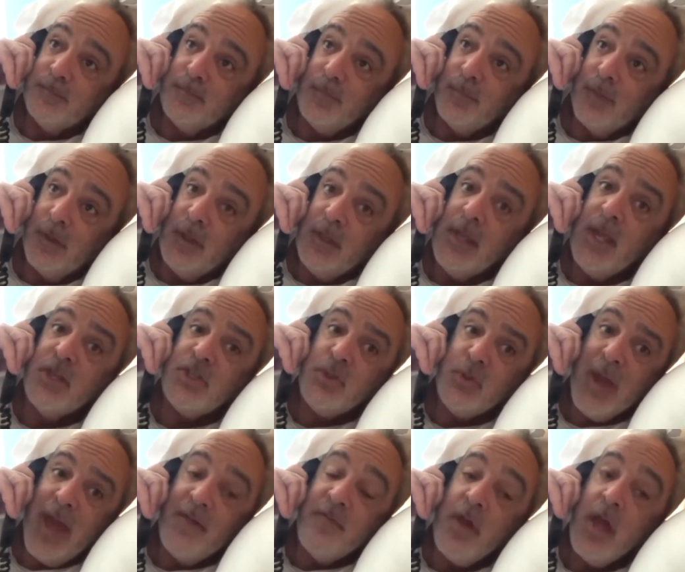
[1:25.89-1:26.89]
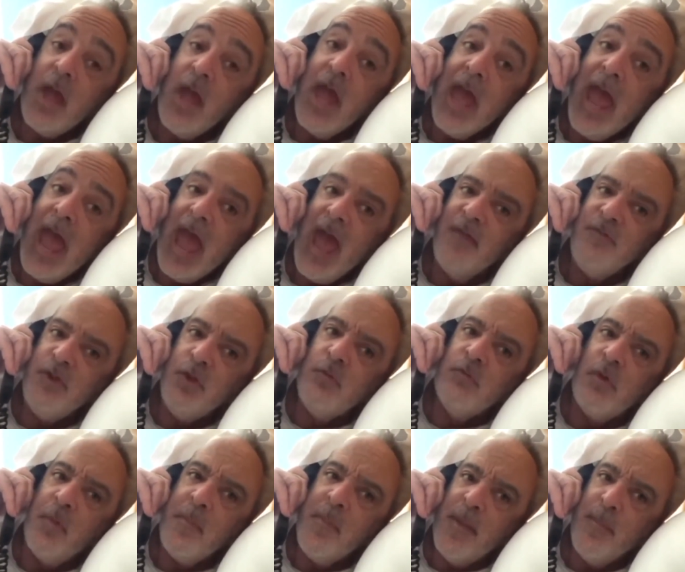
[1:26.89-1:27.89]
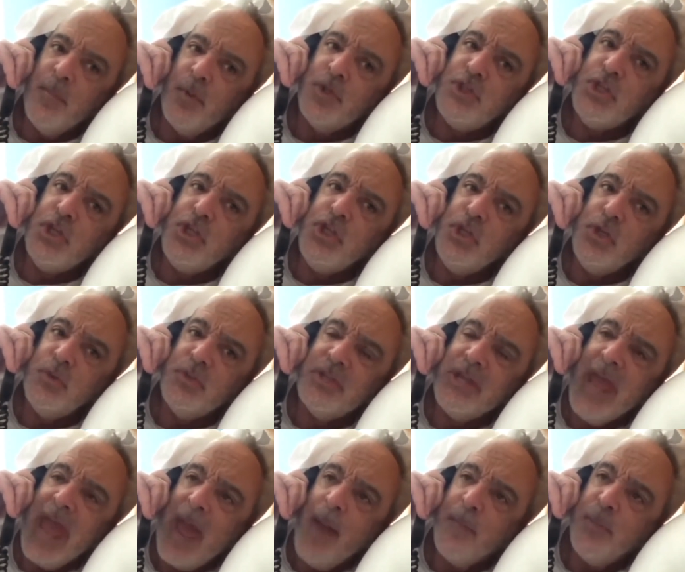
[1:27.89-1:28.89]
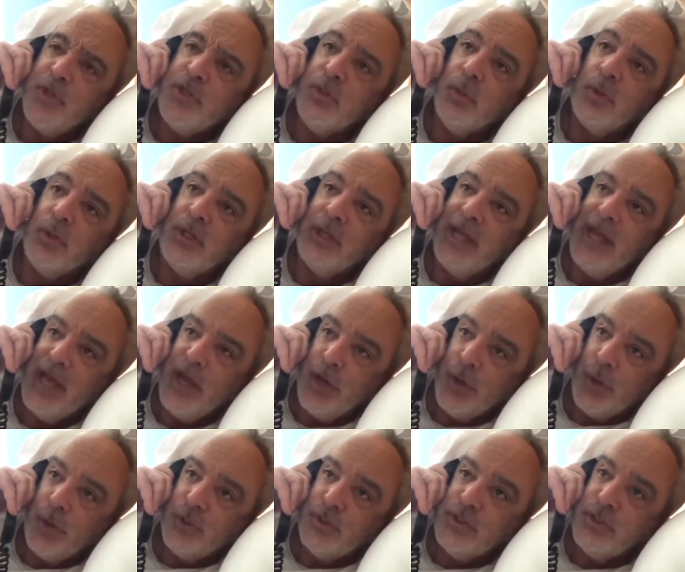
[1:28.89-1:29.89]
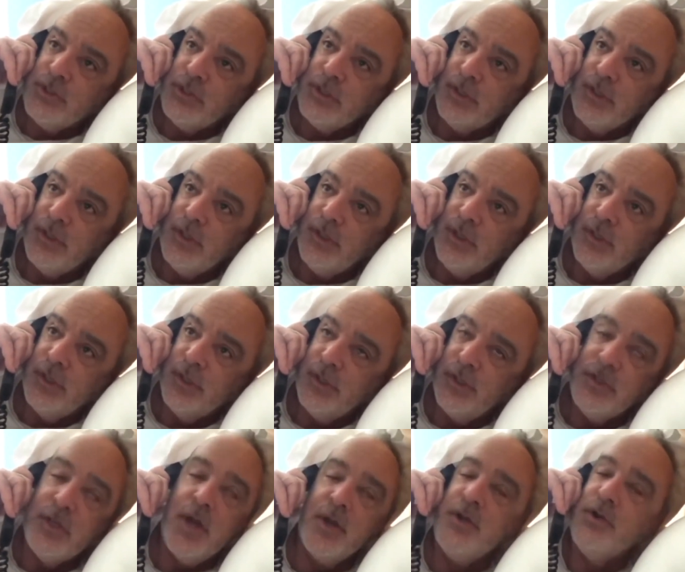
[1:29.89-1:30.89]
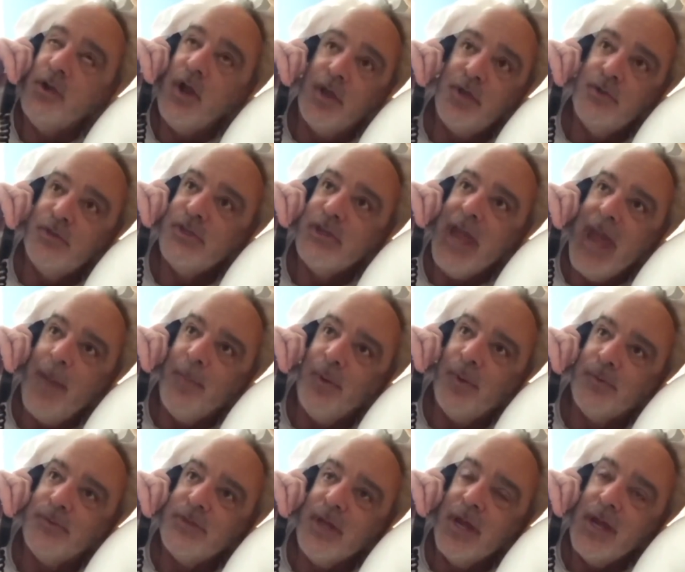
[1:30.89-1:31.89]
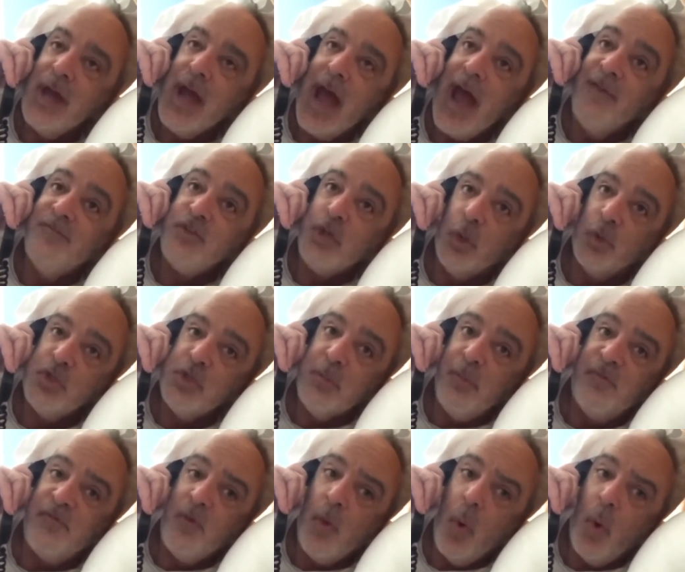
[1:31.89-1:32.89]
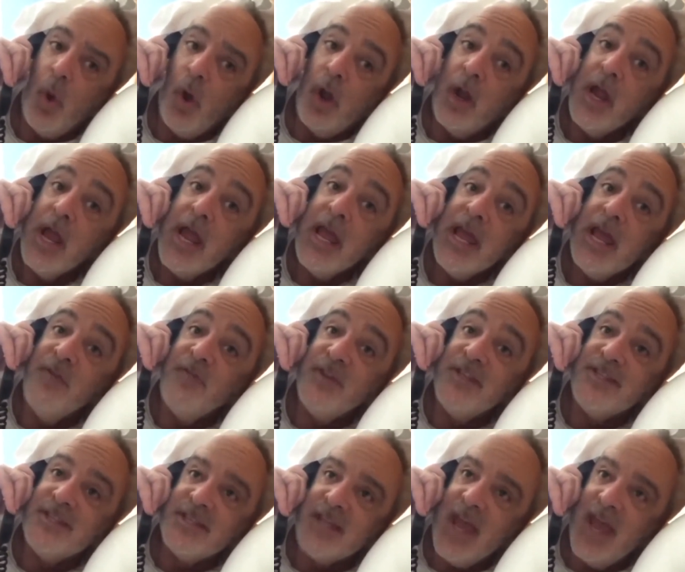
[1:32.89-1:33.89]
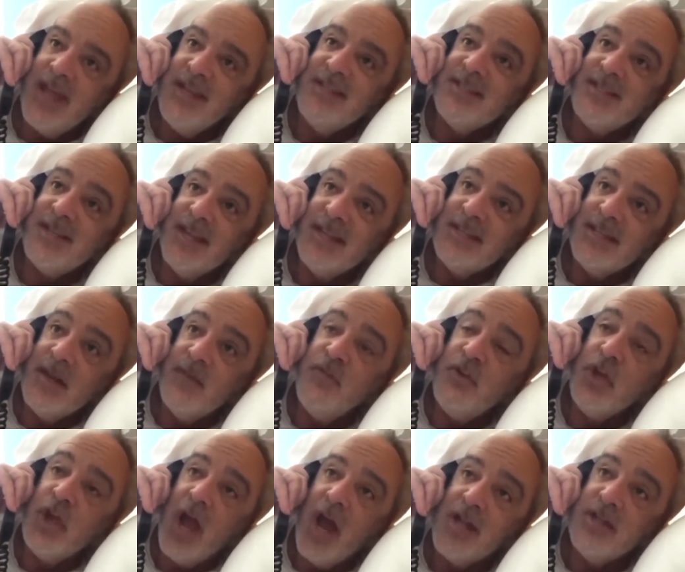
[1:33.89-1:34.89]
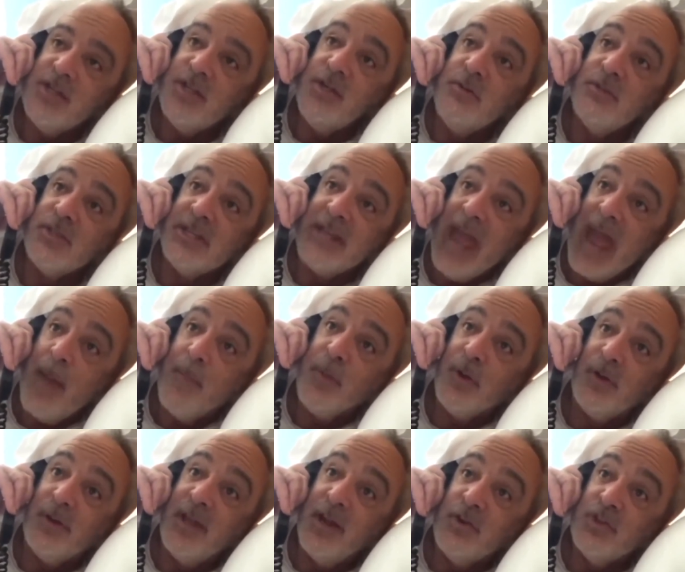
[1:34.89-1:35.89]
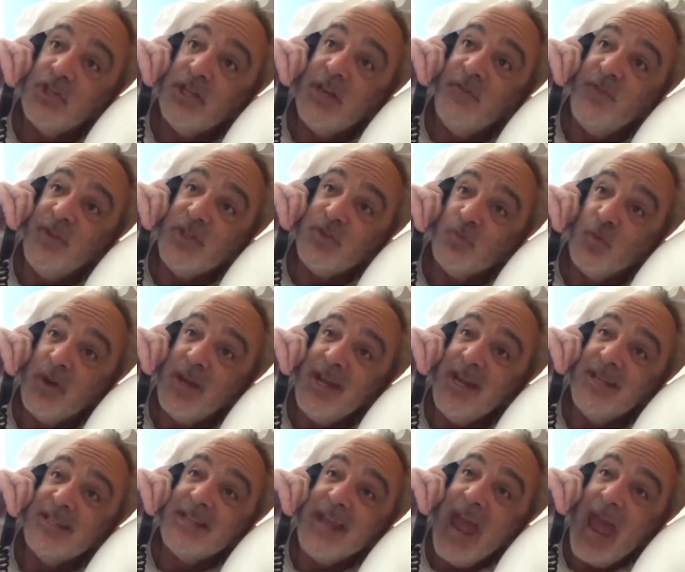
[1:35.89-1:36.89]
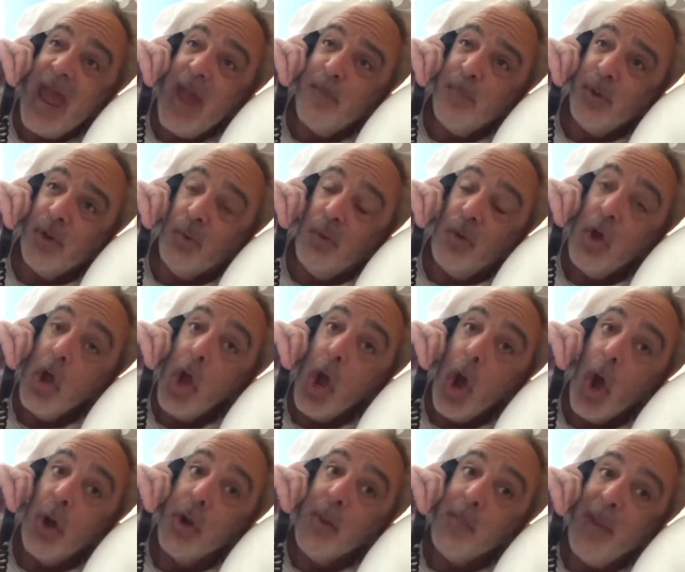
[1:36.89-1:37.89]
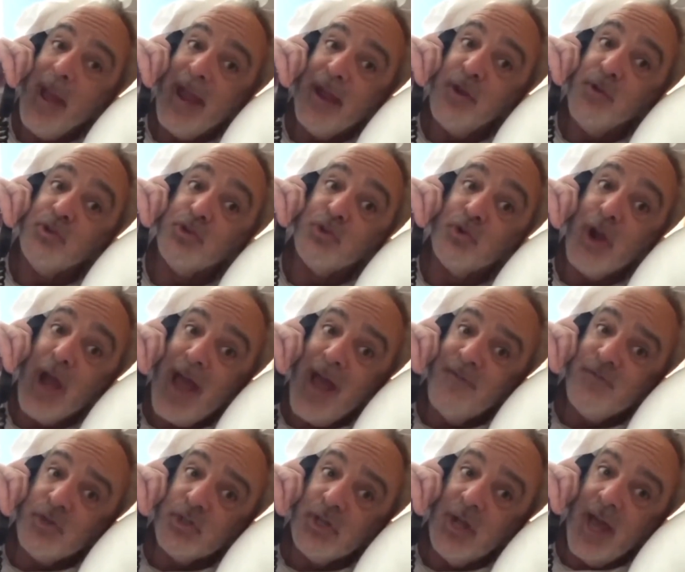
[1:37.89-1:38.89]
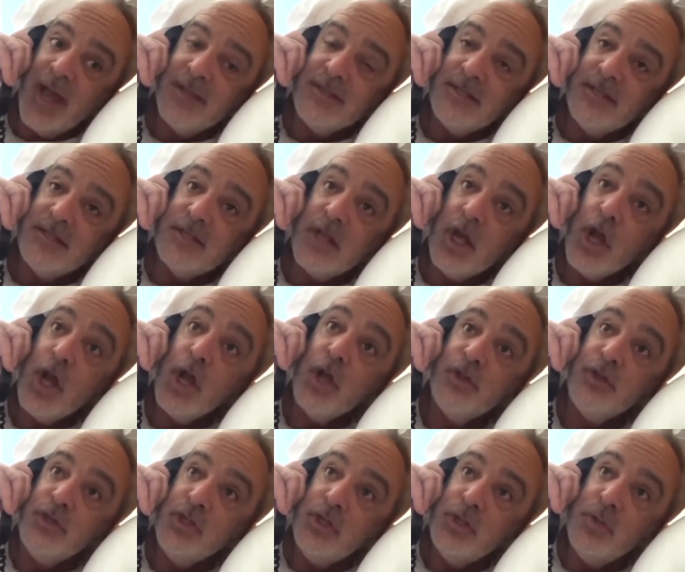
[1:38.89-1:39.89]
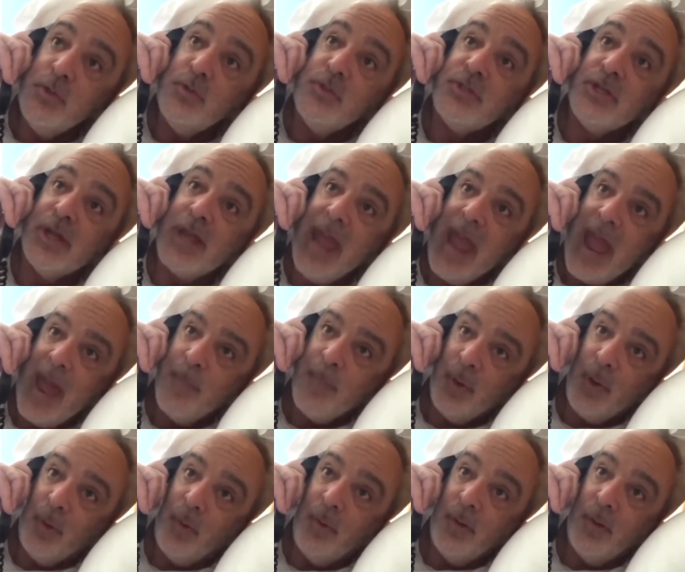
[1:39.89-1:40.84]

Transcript: Yes, you have. Have you remembered to use capital letters? No, you're not using capitals. I've told you before, if it's case sensitive, you got to use capital letters. If it's written as capital on the back of your driver's license, use a capital.